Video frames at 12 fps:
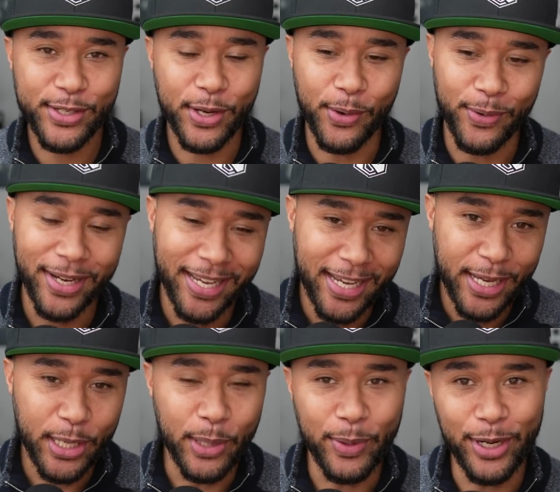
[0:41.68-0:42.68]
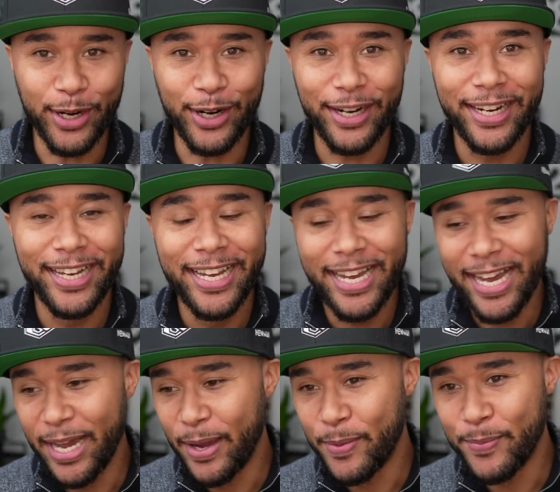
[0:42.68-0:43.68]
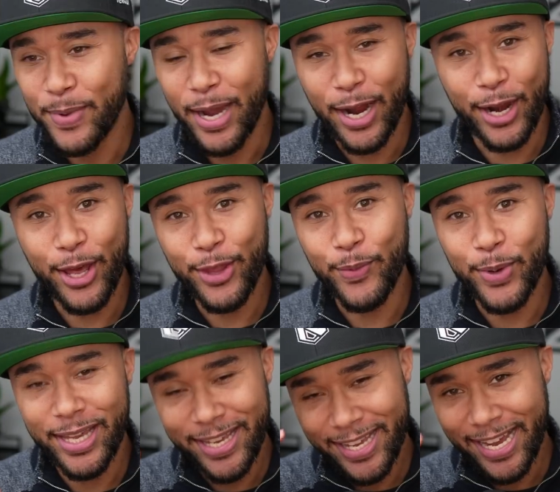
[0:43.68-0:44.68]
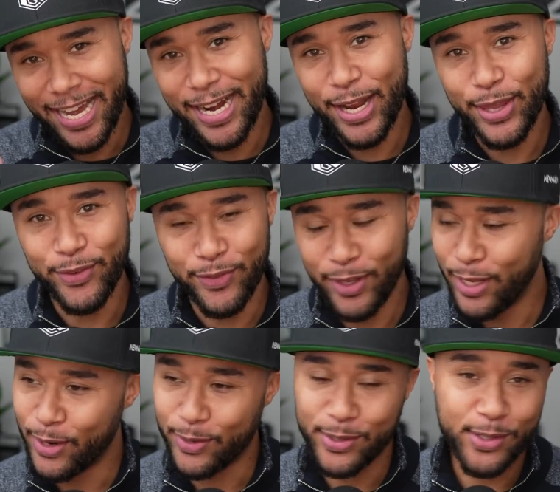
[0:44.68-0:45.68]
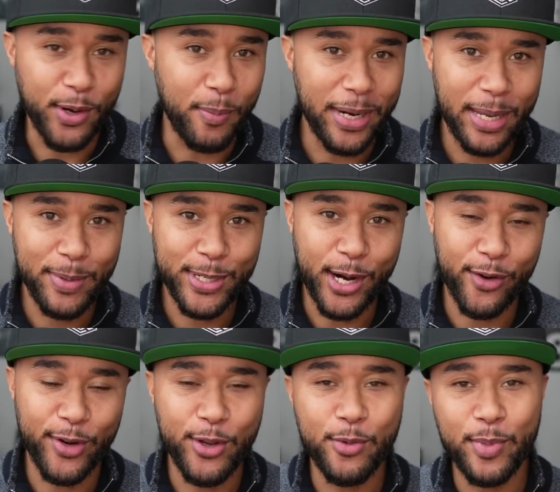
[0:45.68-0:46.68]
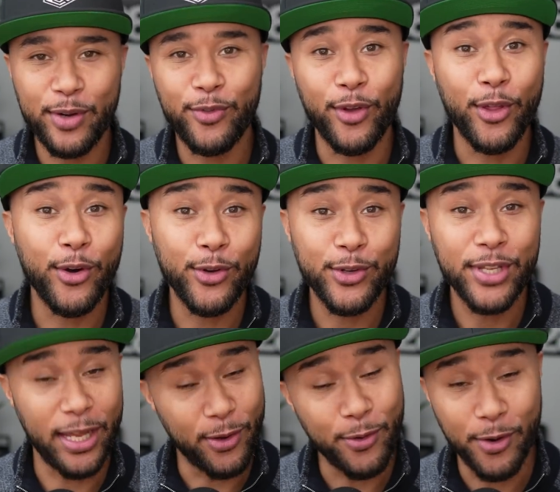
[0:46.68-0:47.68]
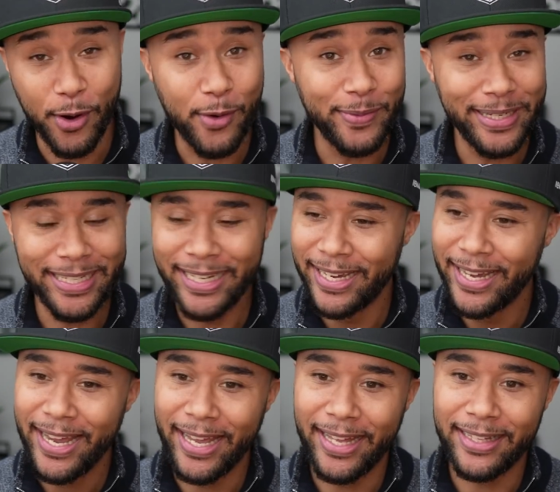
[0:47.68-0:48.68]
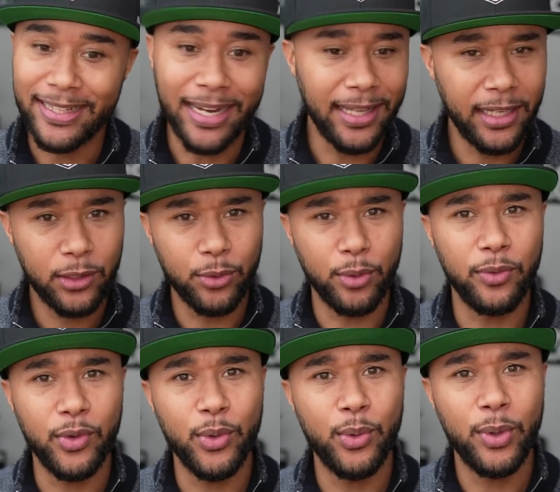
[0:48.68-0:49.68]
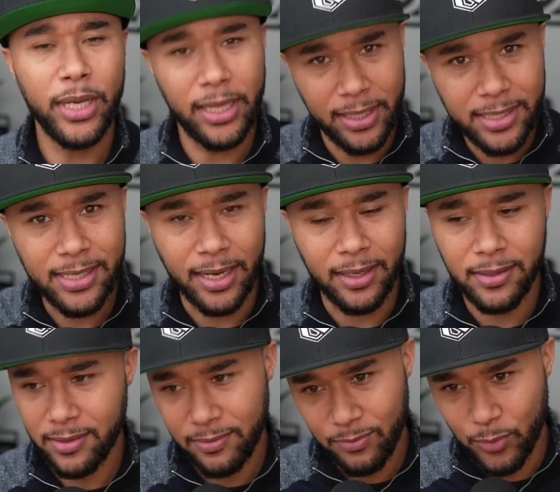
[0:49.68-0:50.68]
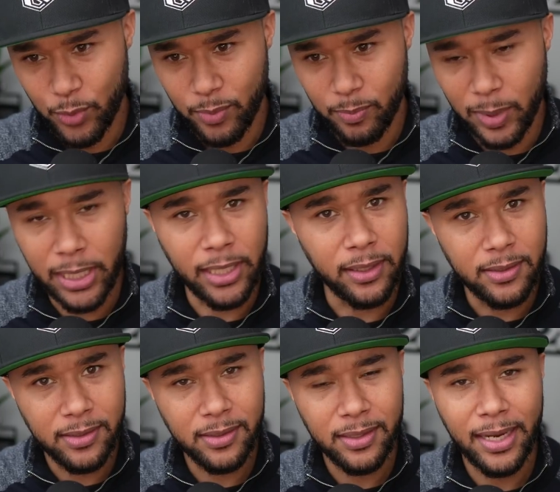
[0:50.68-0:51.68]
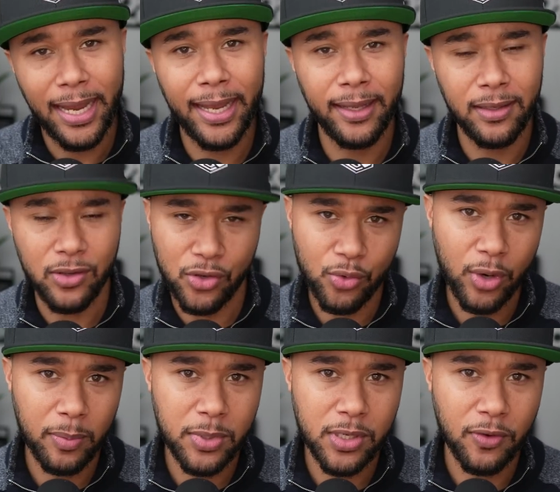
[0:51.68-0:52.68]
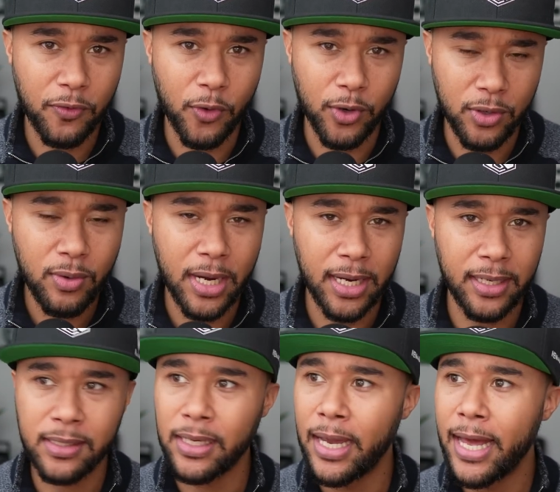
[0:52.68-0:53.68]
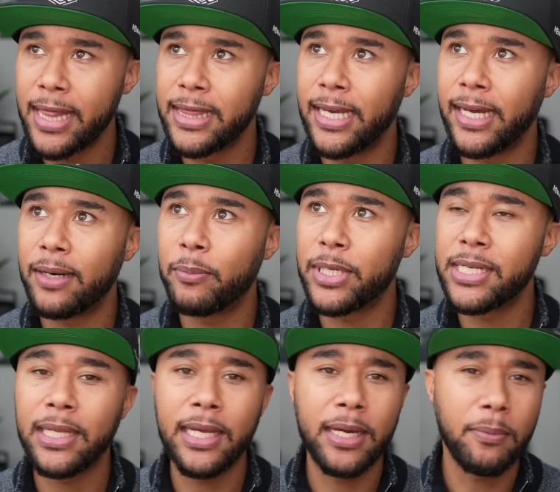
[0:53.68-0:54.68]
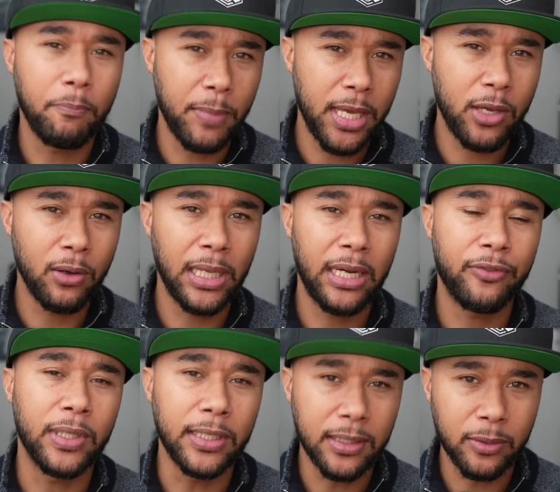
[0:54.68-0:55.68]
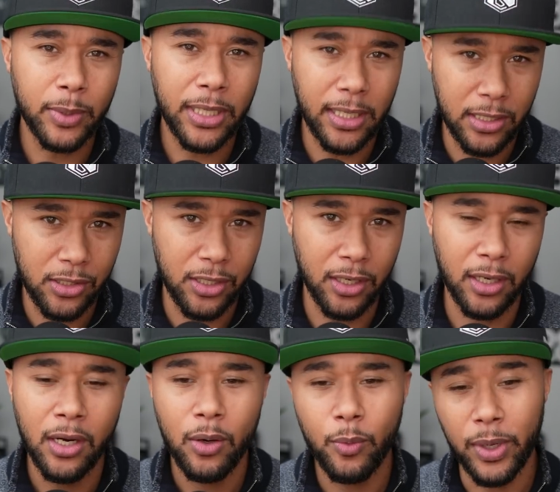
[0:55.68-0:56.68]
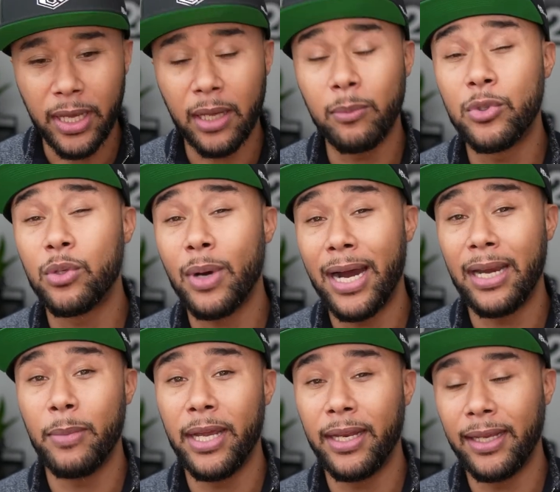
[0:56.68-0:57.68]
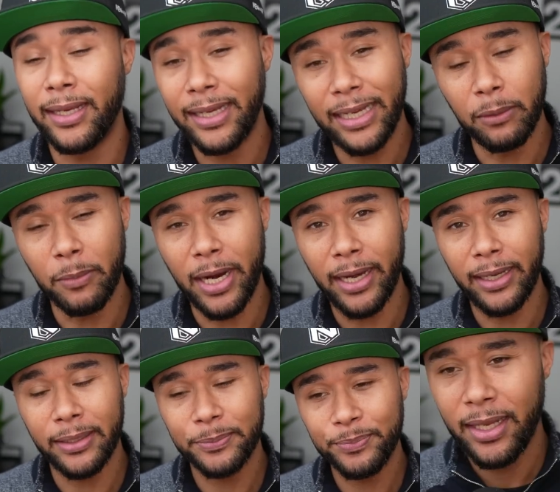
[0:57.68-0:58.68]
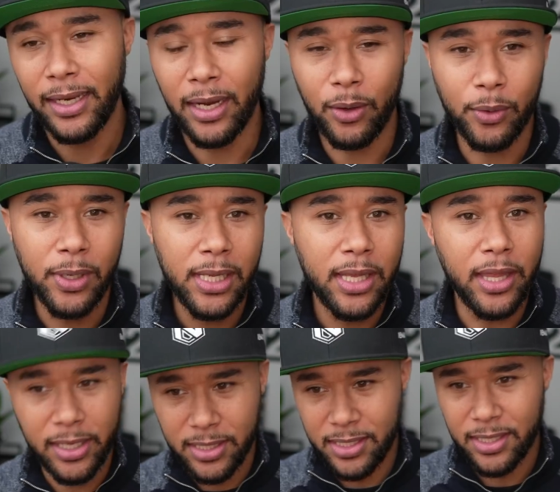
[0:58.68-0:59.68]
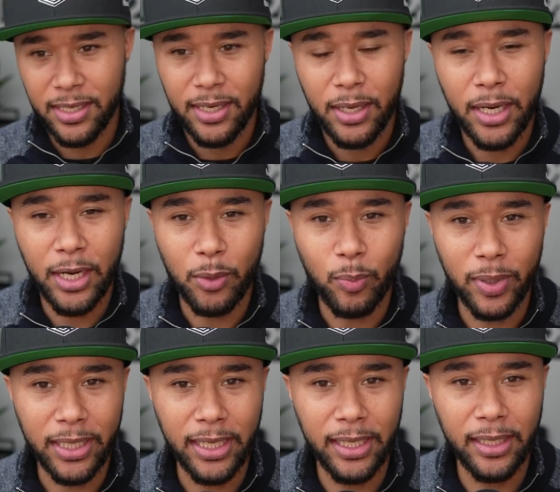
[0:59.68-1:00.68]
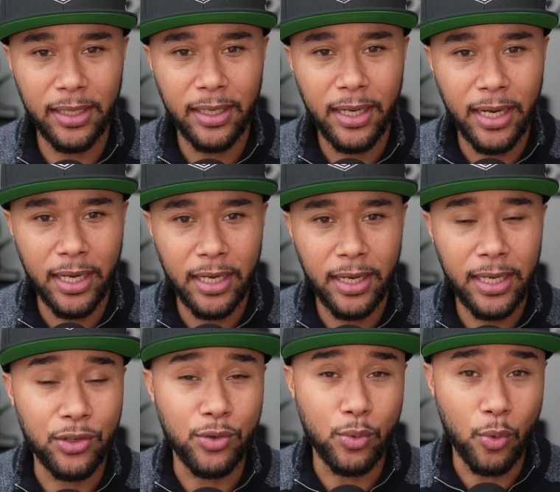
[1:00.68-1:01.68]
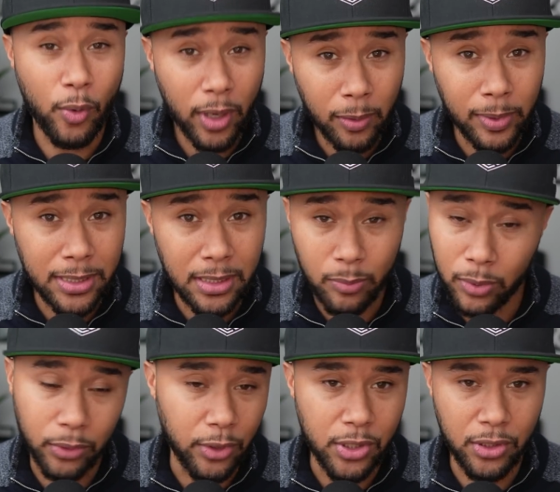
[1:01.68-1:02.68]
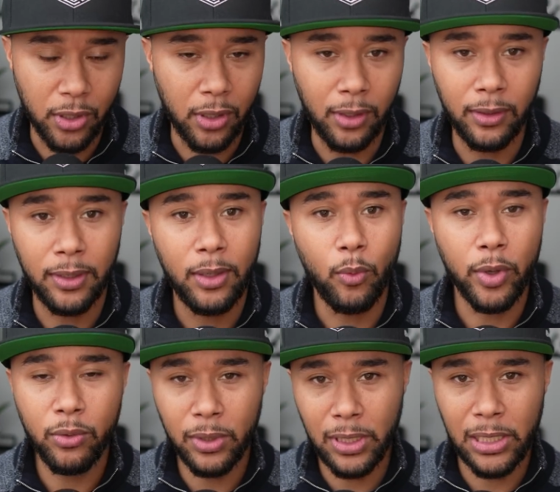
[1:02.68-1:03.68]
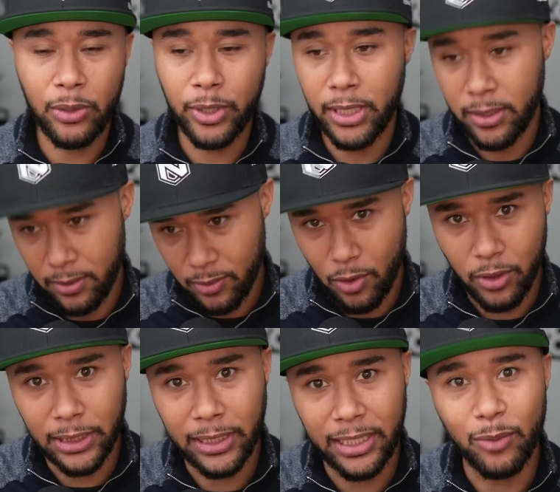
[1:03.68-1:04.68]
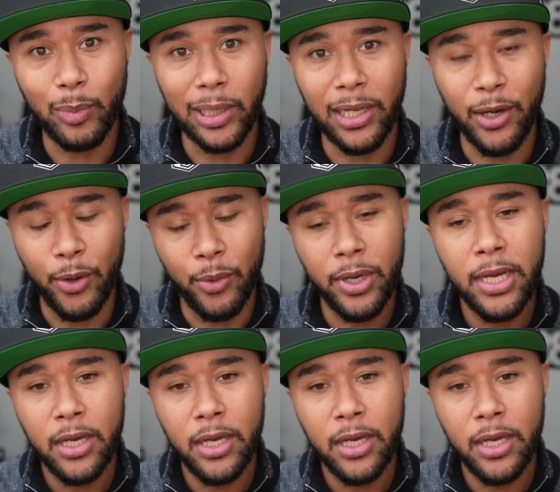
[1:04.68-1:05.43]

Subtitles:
so here we are, another week, another video. So my name is Harvey Newman, for those that don't know me, and I like to review, in this case, plugins and scripts for you guys that basically make your life a little bit easier when it comes to animating in Maya. Now, this plugin is incredibly simple to install. When you download it on the link below,